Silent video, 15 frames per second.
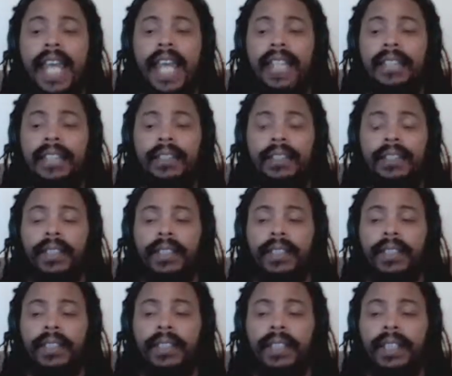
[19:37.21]
And
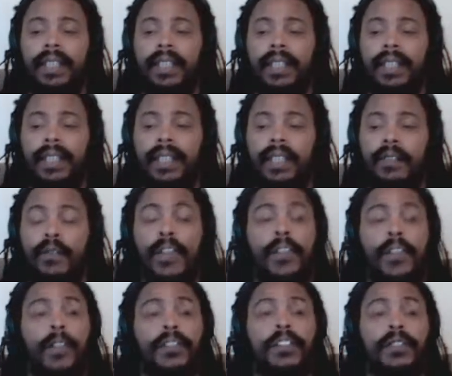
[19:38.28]

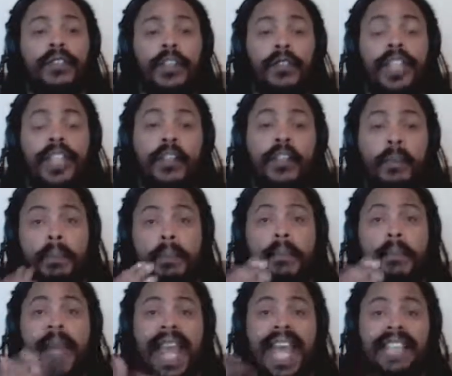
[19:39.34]
for those of you that are
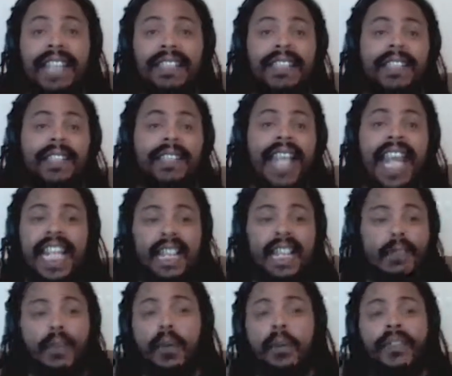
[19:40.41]
past
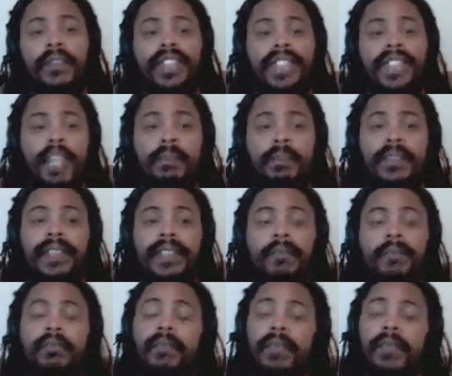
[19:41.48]
any form of
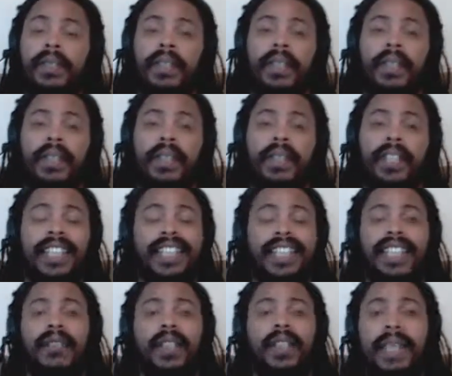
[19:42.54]
escapism,
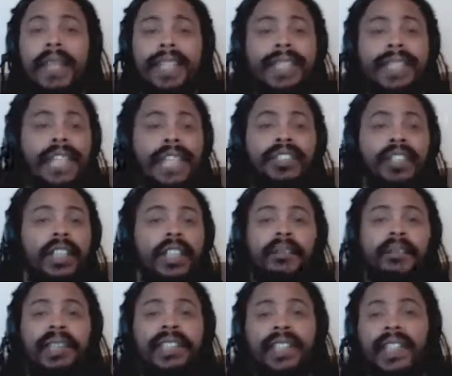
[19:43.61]
because even meditation
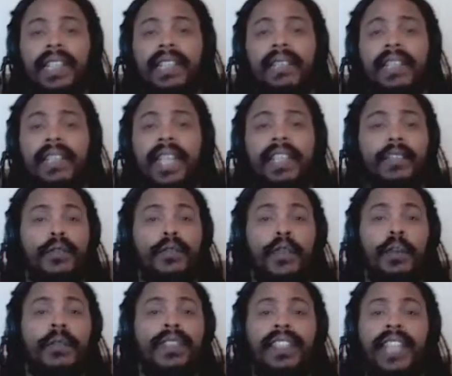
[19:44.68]
can be seen as a
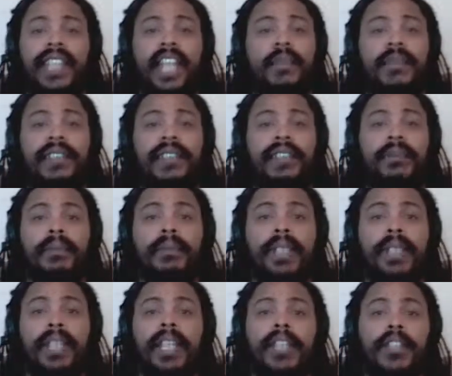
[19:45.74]
form of escapism,
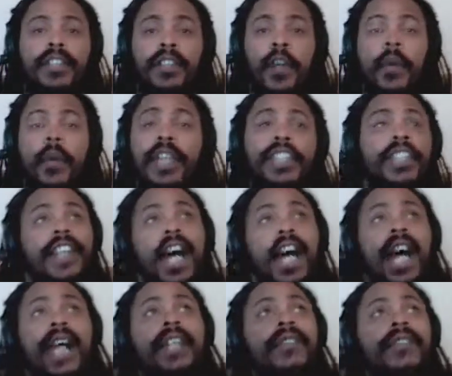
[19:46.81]
you're going to
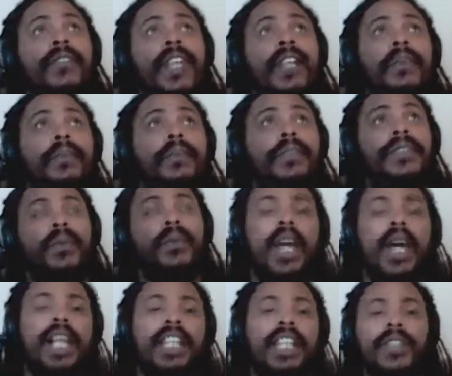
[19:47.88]
the higher realms.
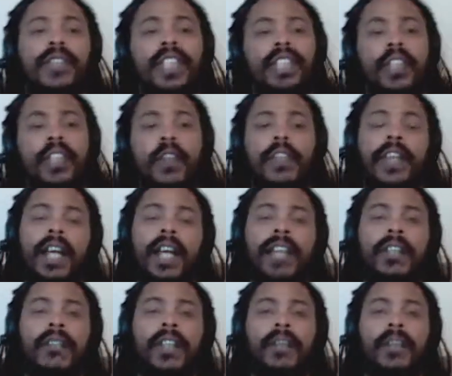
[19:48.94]
Why do you need to go to the
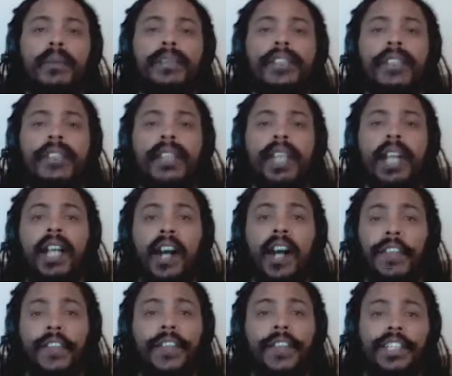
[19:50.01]
higher realms
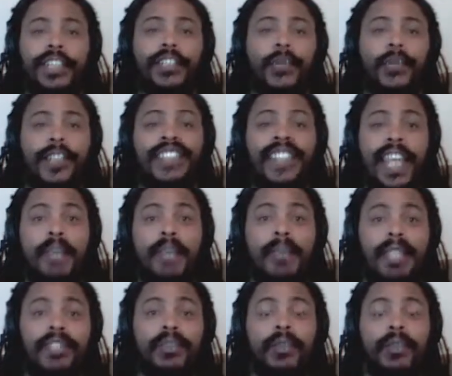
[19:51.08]
other than to
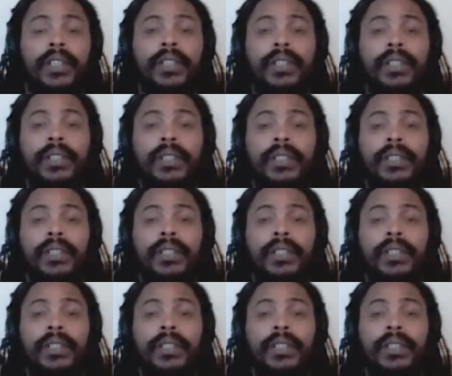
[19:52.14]
escape this one?